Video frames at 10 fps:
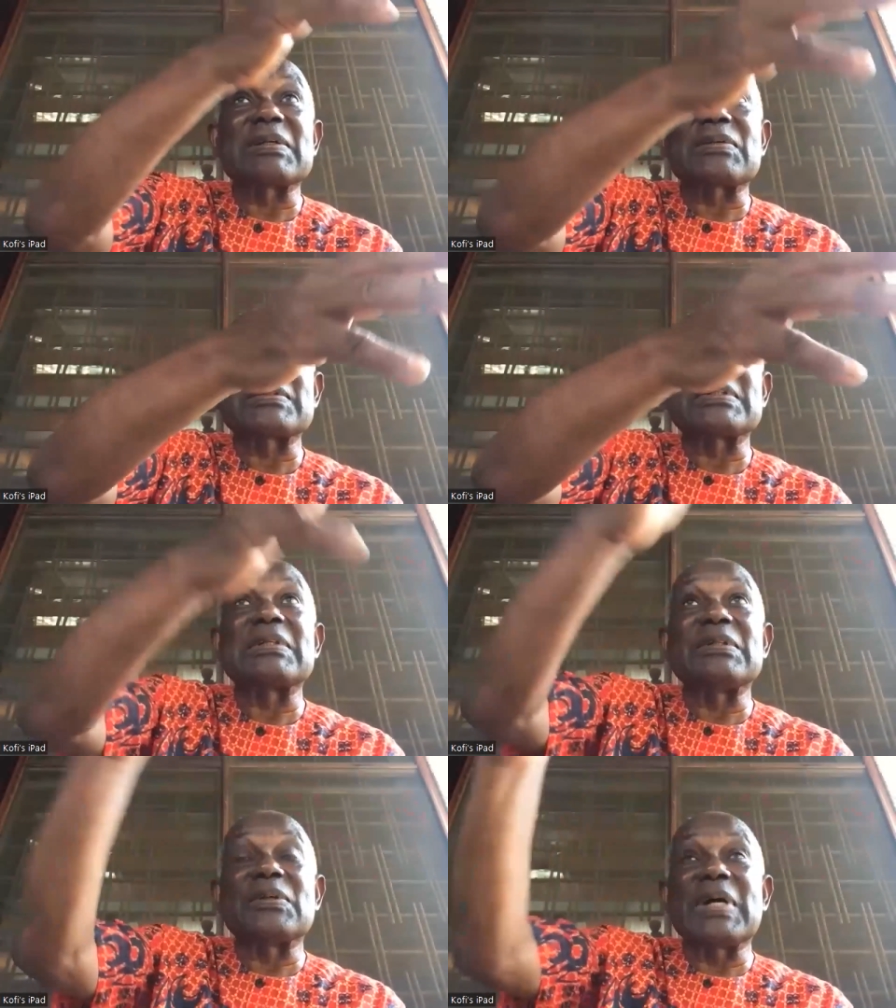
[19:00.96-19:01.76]
the,
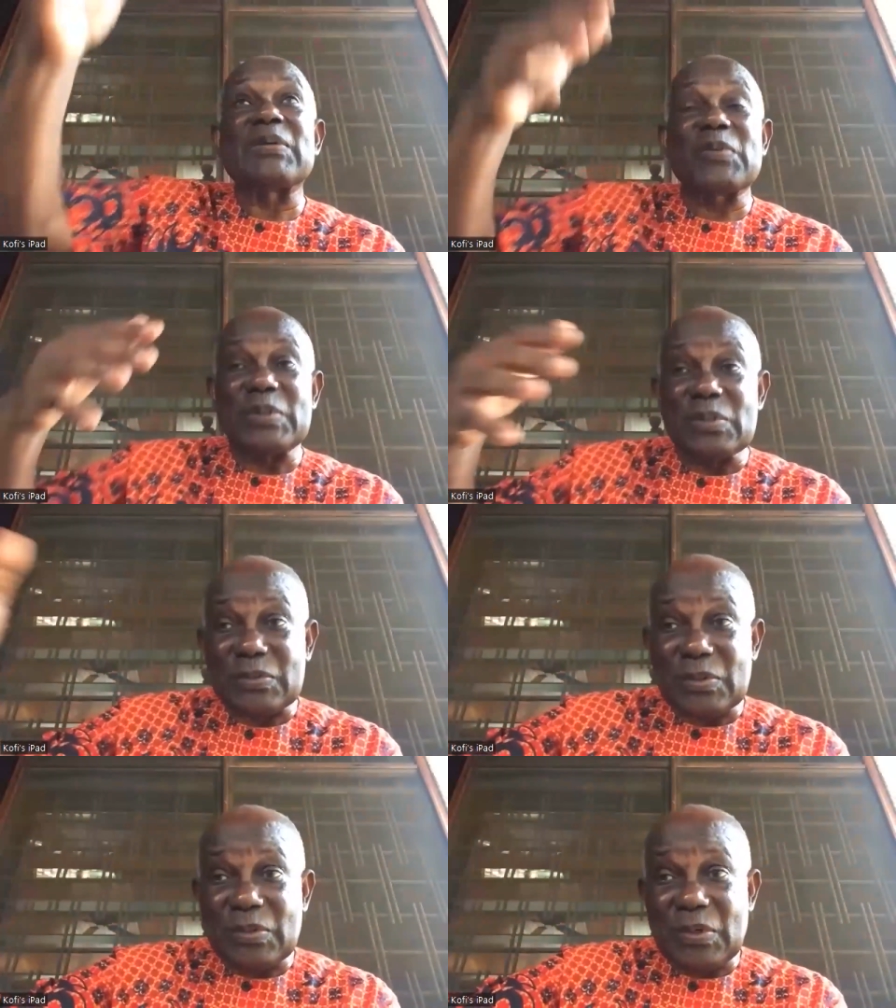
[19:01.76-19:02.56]
you know, and we used
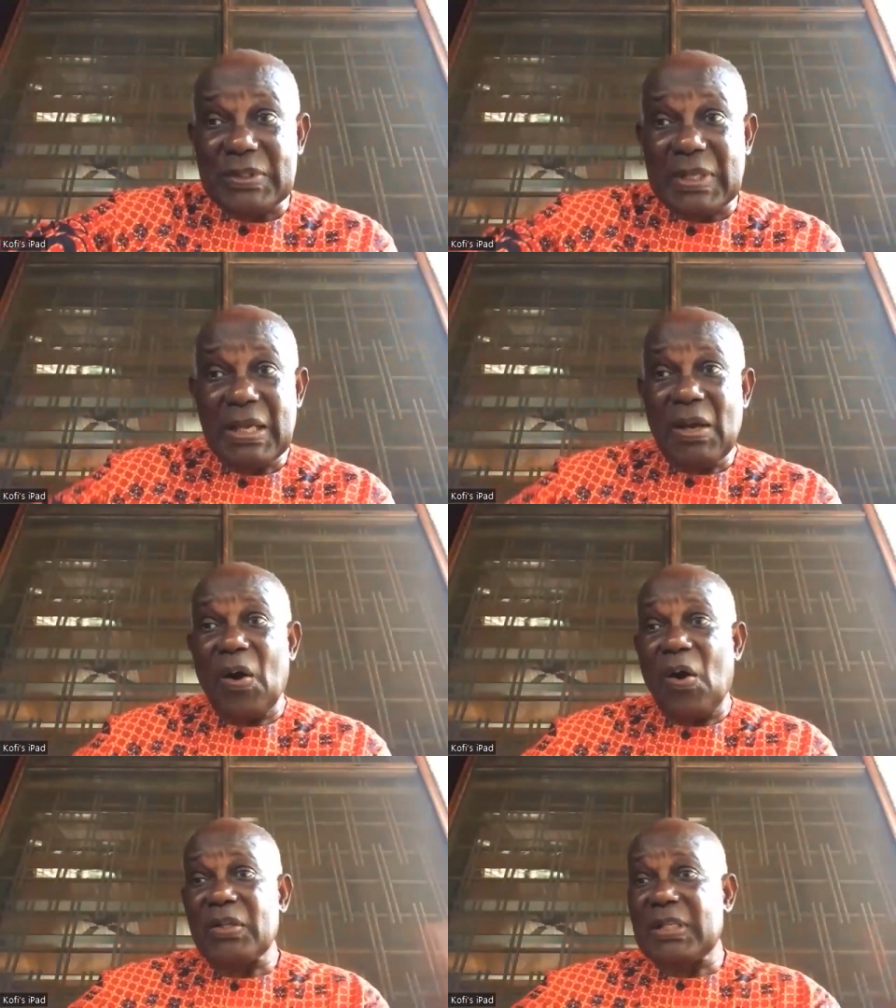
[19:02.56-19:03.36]
to go. There.
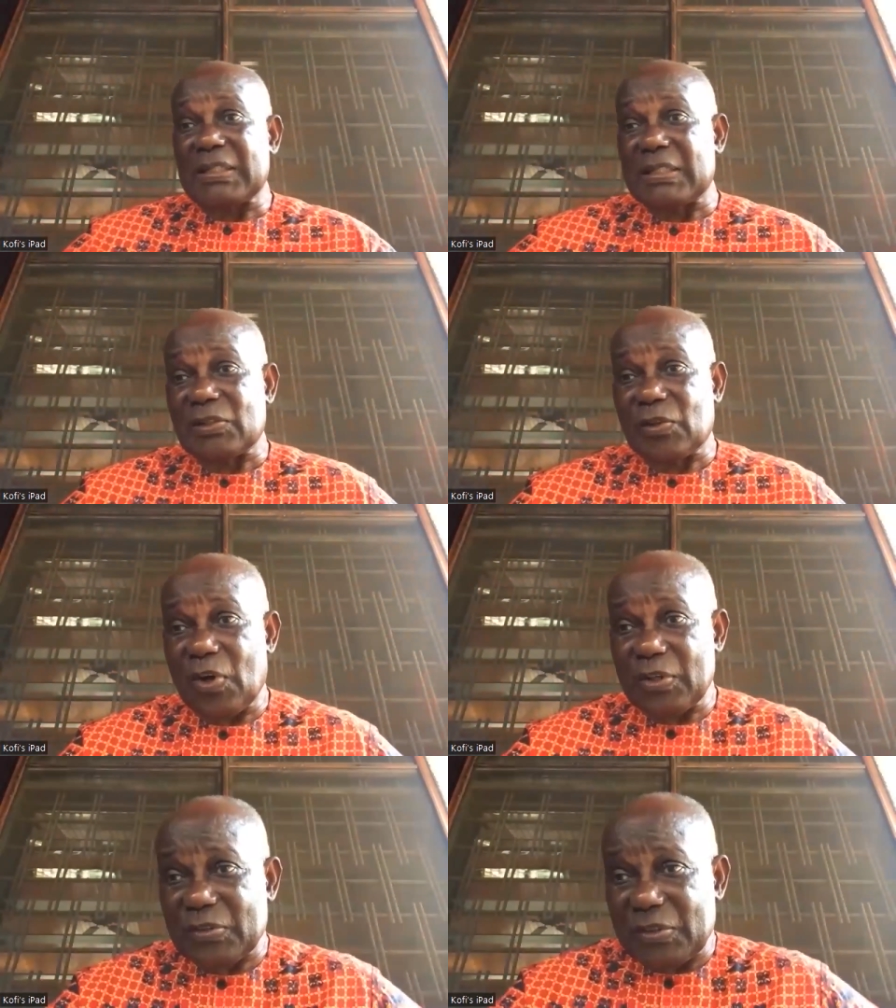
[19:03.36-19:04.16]
All that is
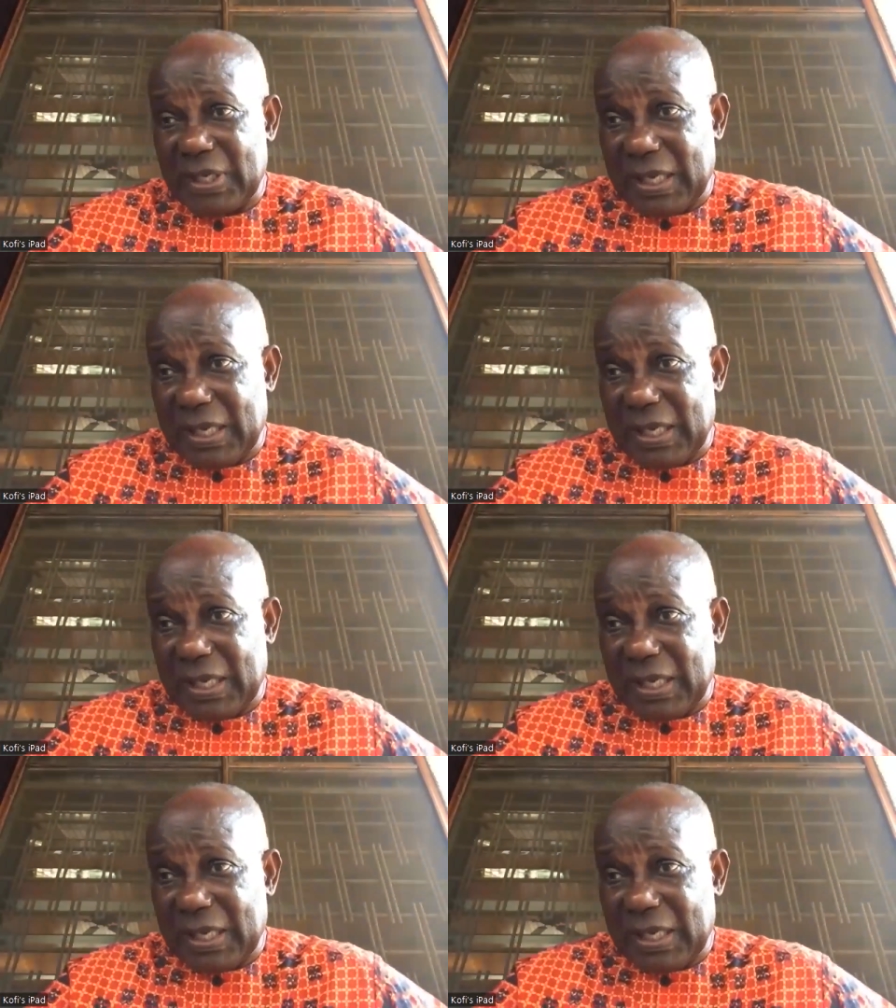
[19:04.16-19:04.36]
gone today.